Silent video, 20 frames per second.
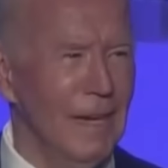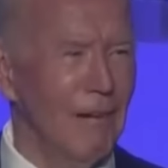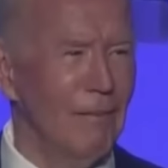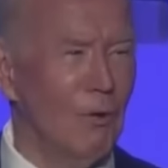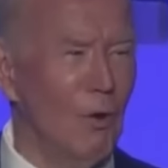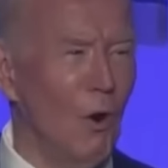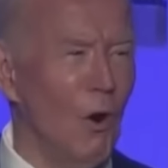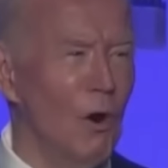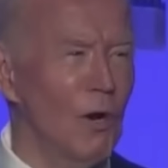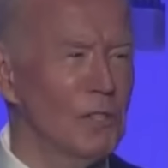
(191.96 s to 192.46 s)

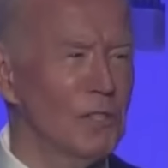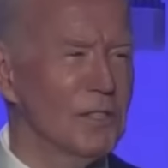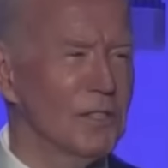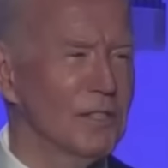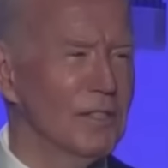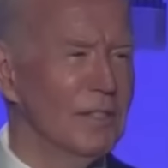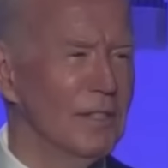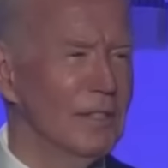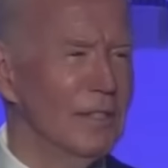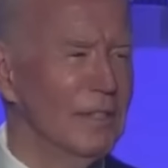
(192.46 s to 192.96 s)
Of
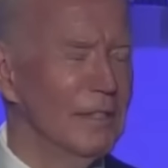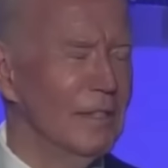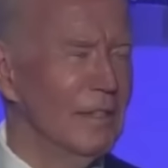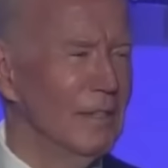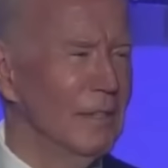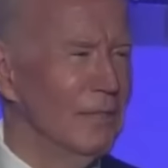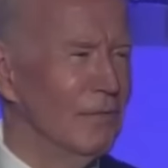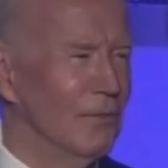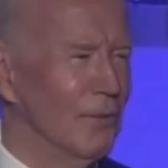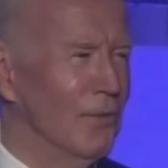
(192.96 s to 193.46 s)
course,
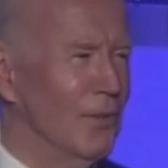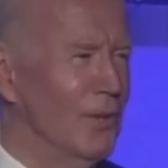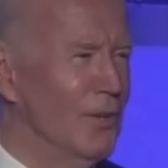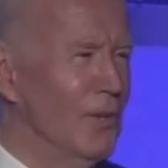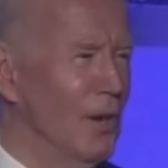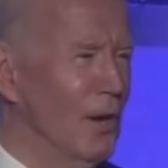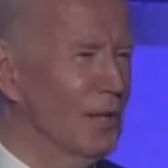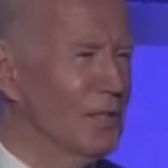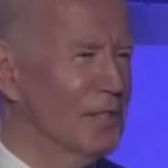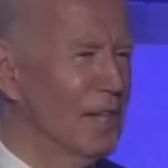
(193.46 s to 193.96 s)
the New
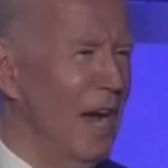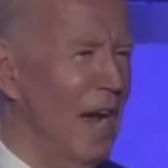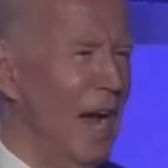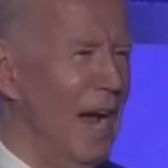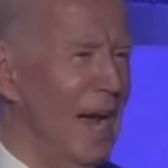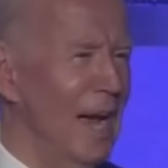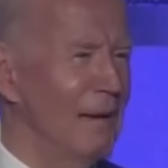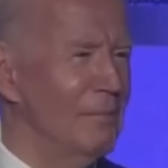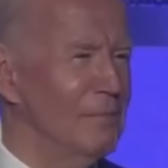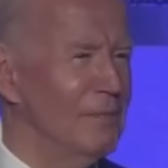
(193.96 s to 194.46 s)
York
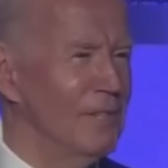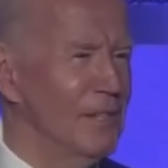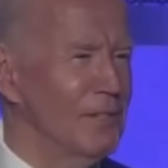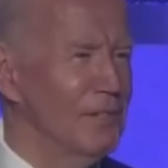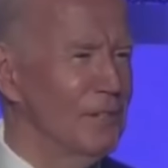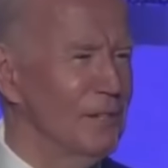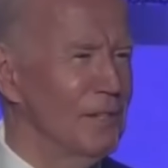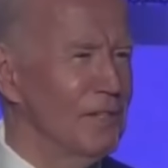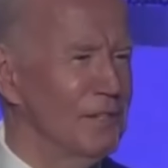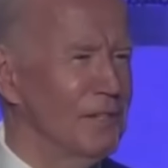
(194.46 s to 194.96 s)
Times
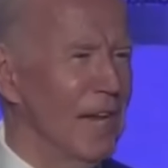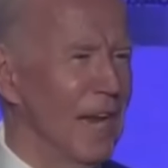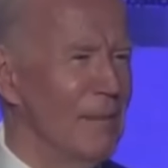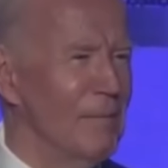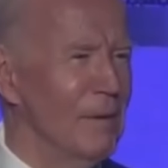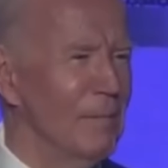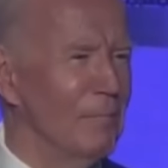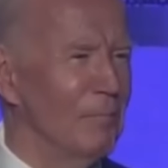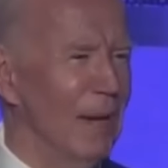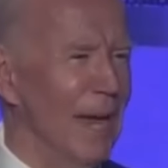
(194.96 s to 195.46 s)
issued a
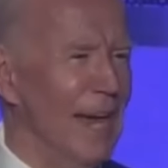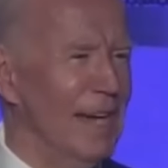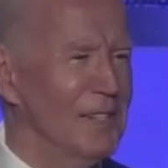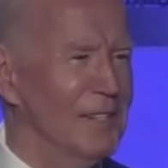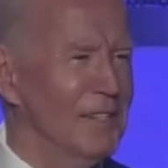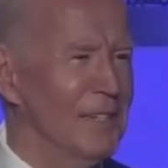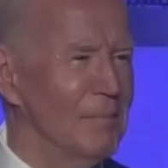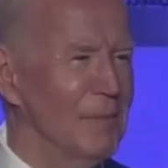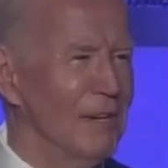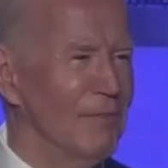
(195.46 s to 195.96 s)
statement
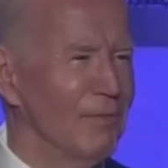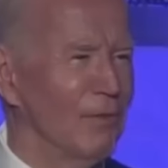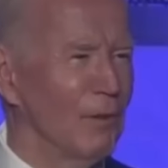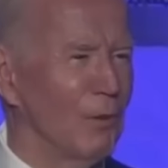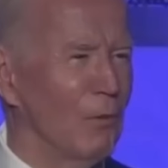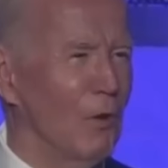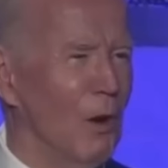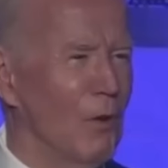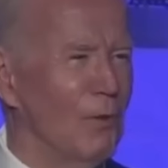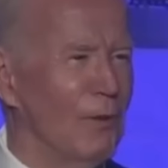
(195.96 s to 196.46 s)
blasting me for,
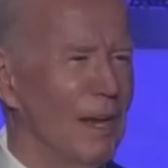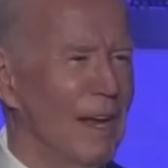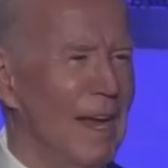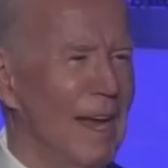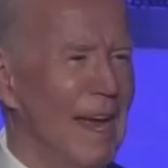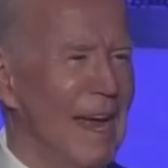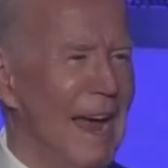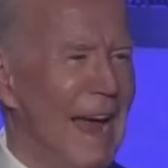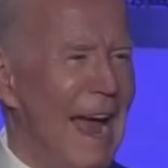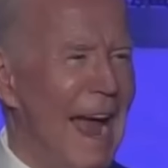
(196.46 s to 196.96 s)
quote,
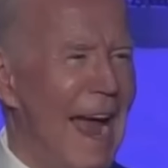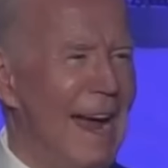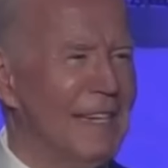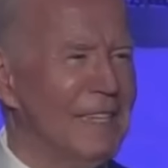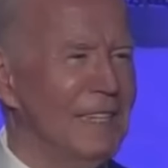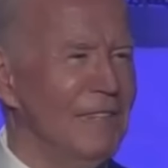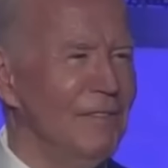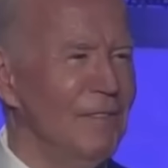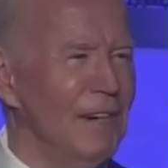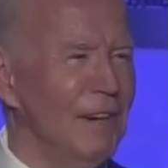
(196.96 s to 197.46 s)

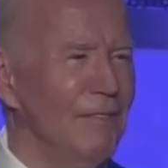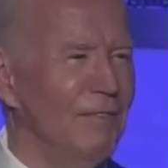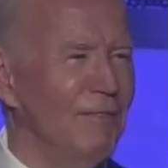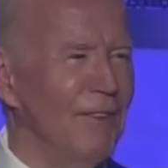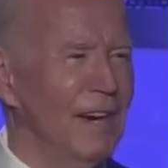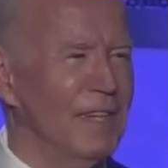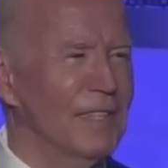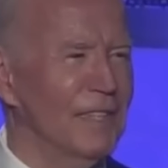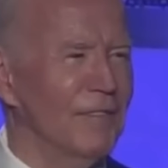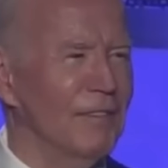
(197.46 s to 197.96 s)
active and
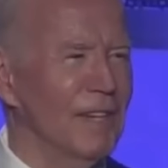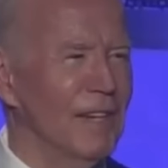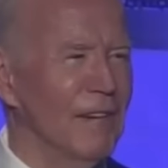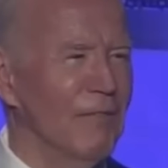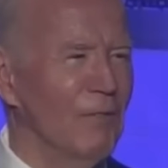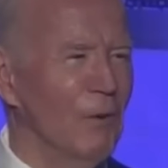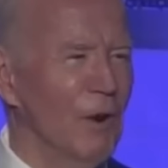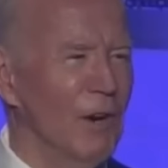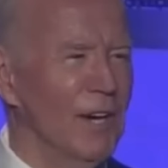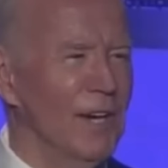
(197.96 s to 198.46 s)
effectively
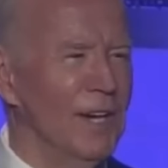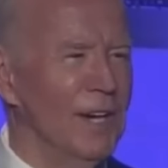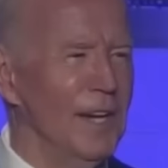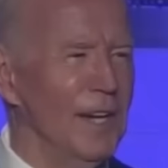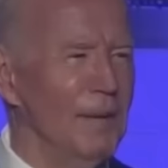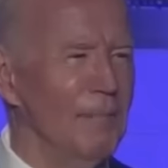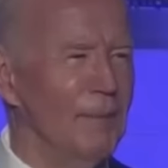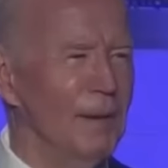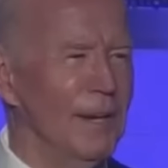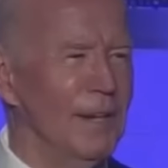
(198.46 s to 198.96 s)
avoiding
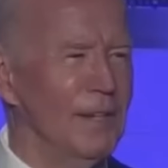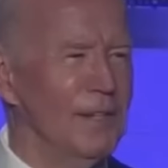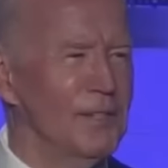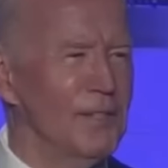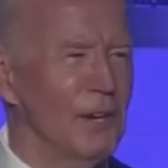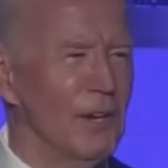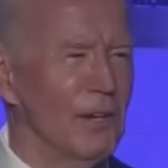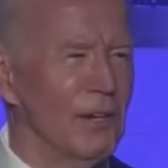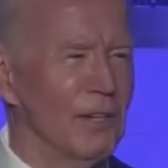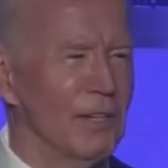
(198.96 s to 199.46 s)
independent
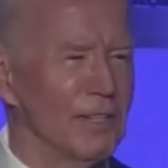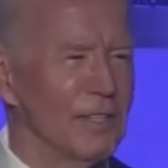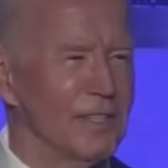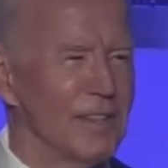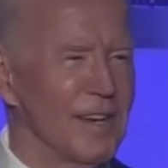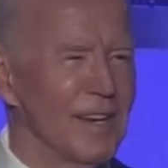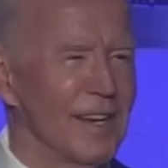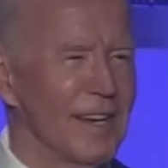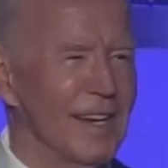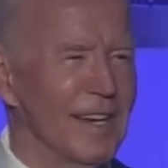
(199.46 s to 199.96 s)

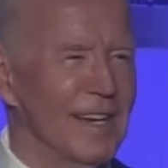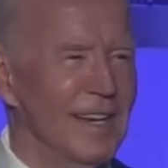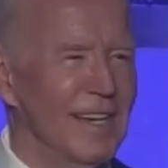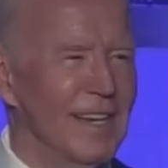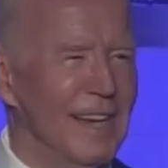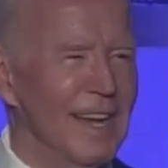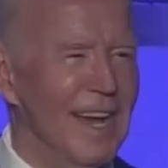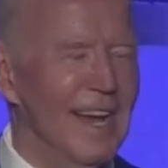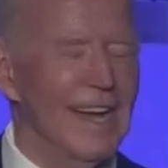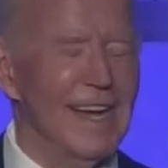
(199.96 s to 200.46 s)
journalism.
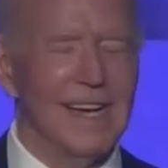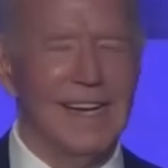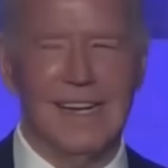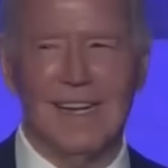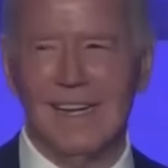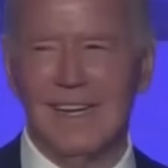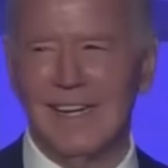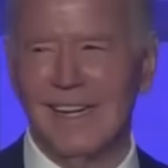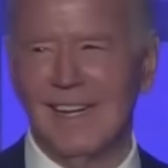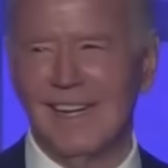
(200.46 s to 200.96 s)

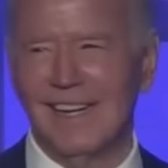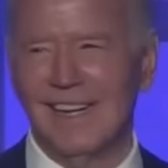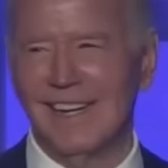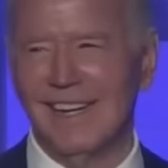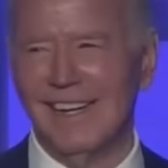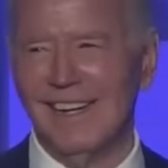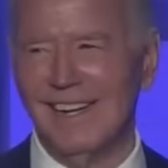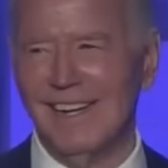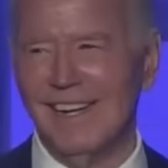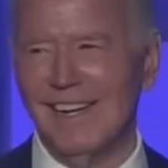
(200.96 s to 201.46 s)
Hey,
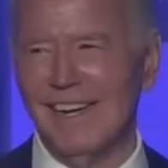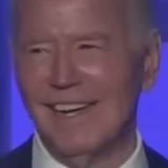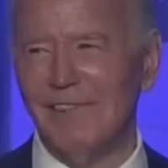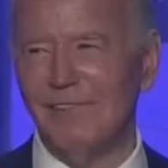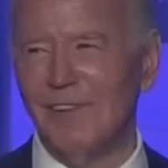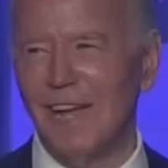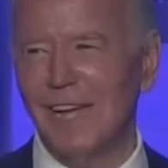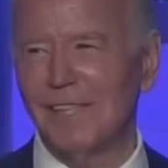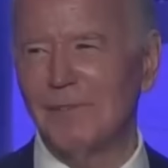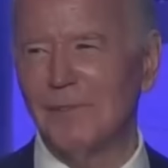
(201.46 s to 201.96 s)

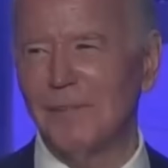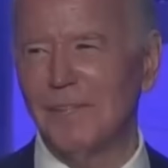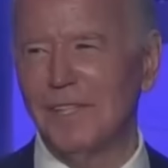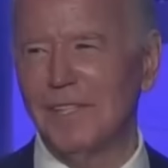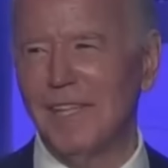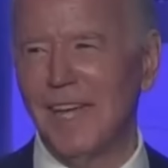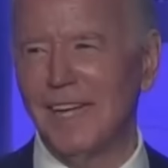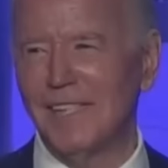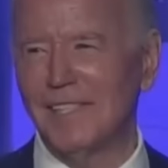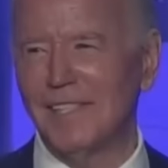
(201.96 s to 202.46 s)
if that's what
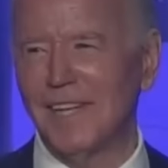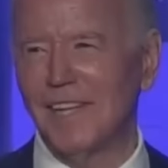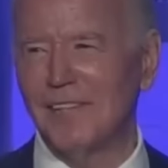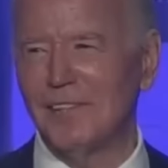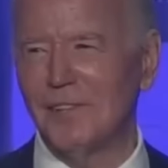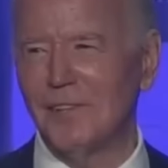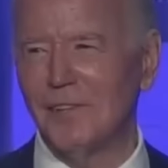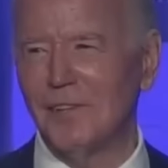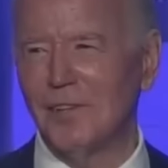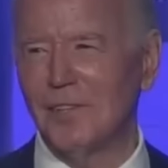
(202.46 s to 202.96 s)
it takes to
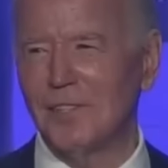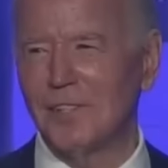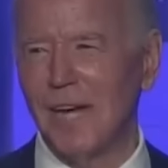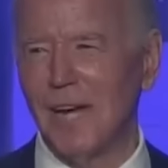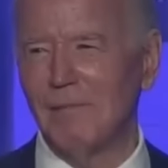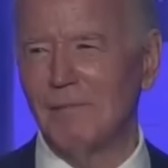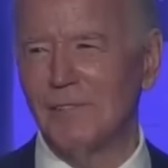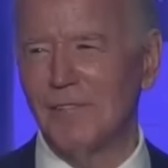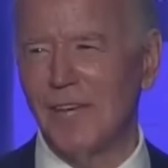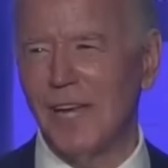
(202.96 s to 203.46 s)
get the New York
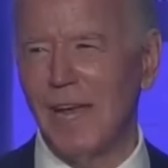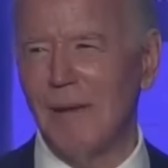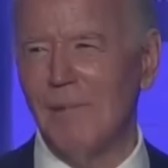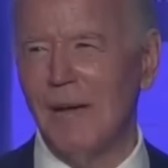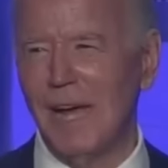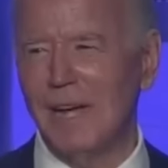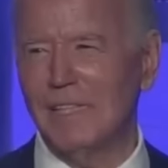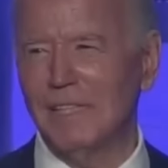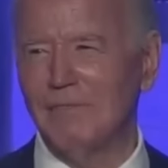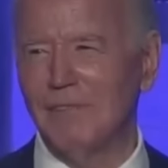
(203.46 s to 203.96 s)
Times to say
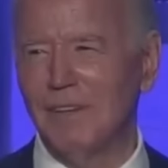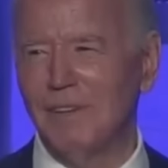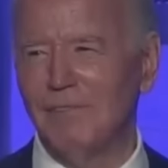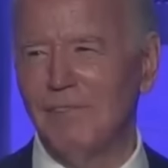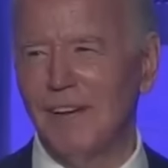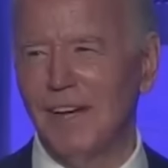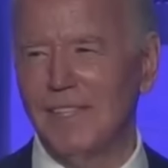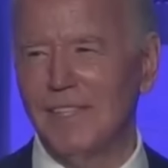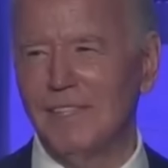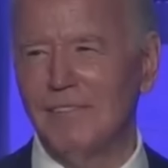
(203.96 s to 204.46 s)
I'm active and
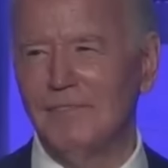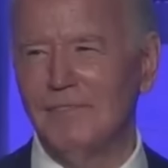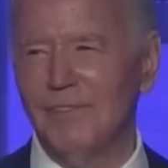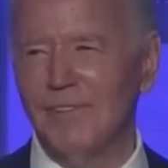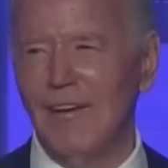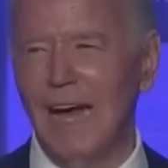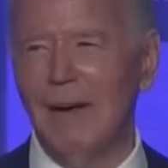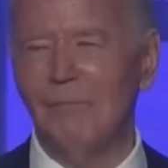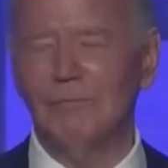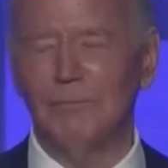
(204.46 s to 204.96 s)

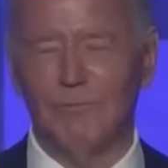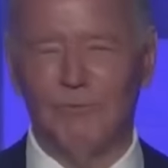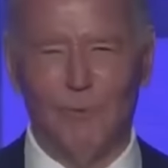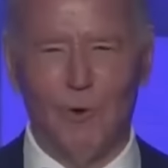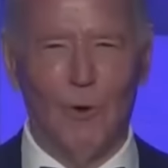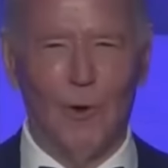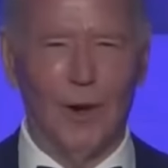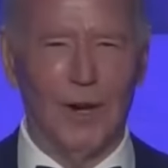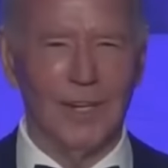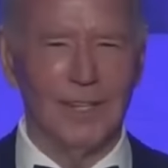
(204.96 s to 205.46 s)
effective, I'm
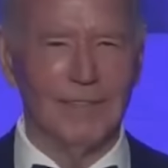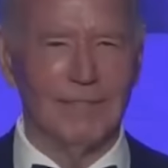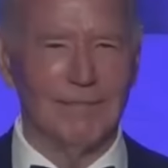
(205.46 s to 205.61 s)
for it.